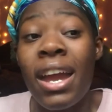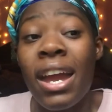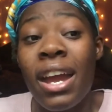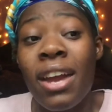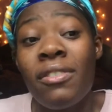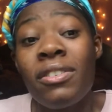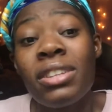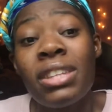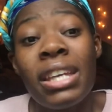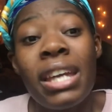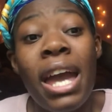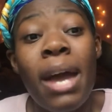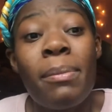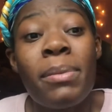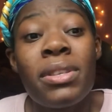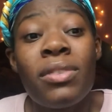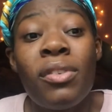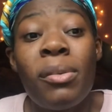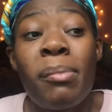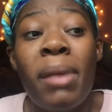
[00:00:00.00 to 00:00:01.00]
everything
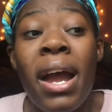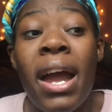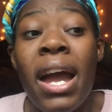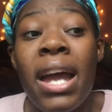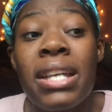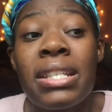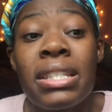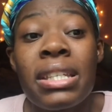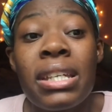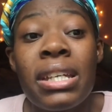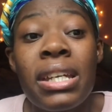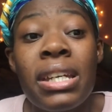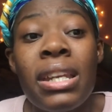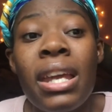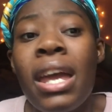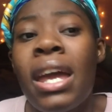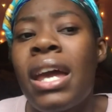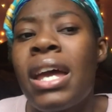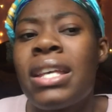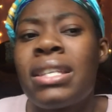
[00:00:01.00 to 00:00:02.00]
happens for my highest good
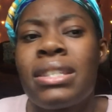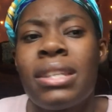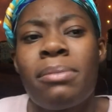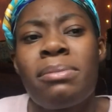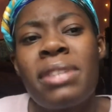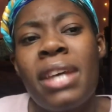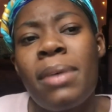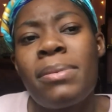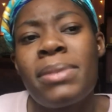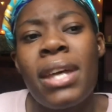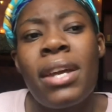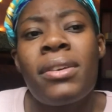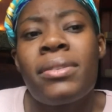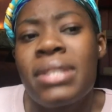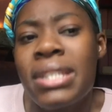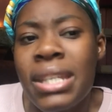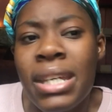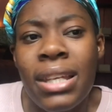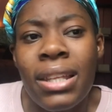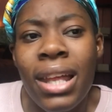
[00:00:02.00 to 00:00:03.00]
and sometimes i don't
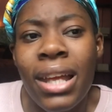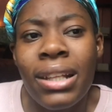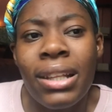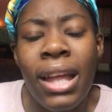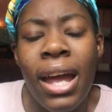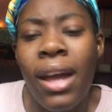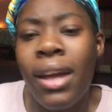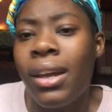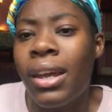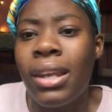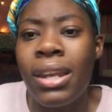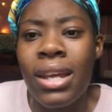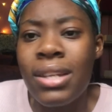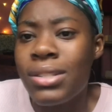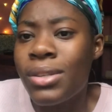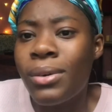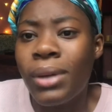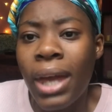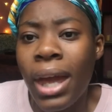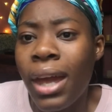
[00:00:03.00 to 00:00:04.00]
see it like that and
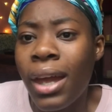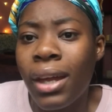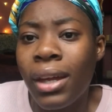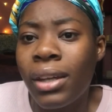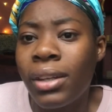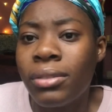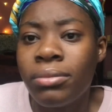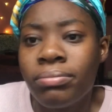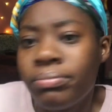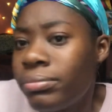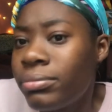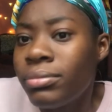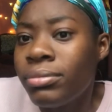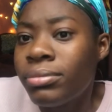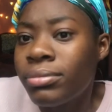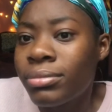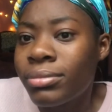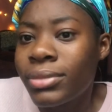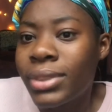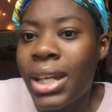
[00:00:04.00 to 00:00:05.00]
that's okay
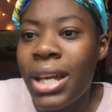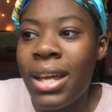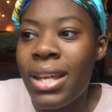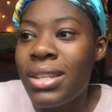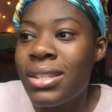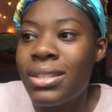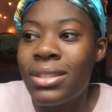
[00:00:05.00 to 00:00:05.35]
because